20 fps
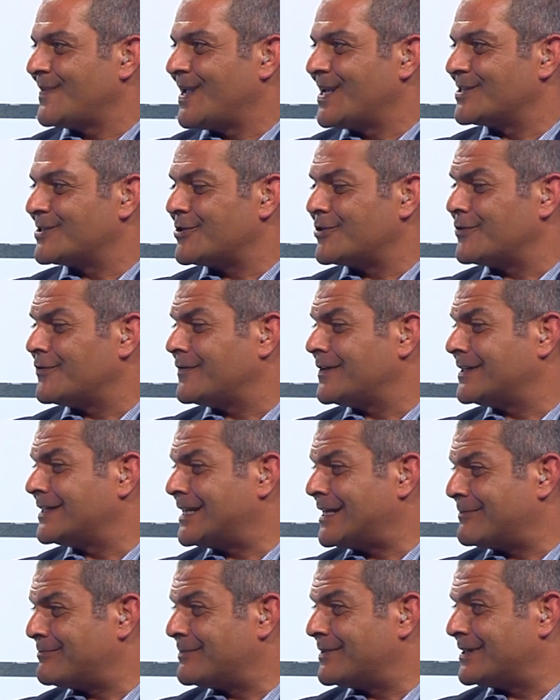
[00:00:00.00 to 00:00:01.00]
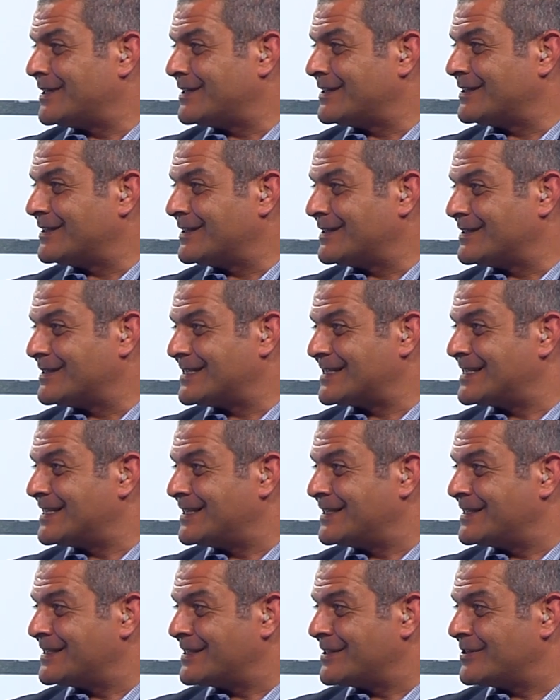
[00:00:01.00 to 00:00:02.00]
So you feel that the
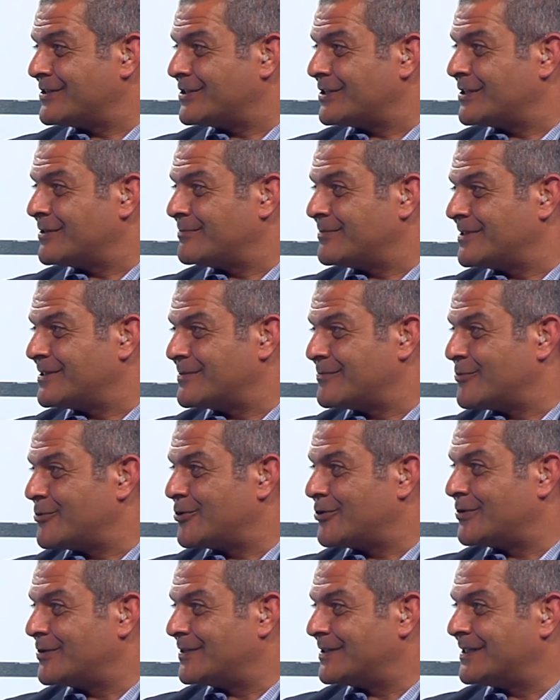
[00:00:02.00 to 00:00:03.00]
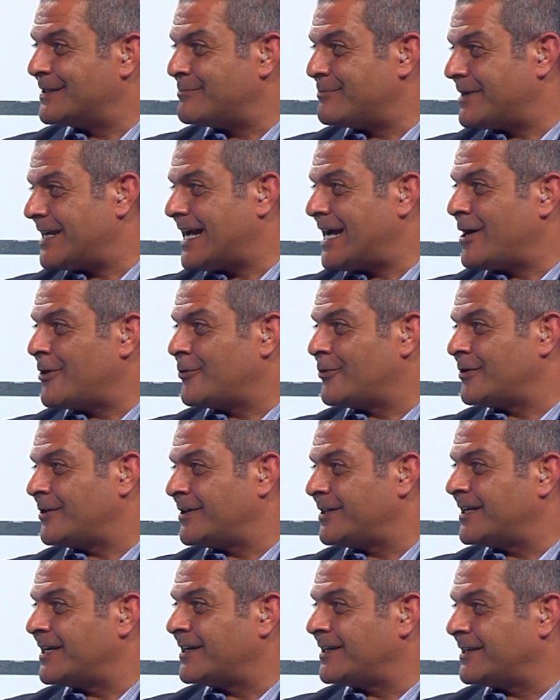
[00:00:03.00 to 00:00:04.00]
citizenship is more empowered, I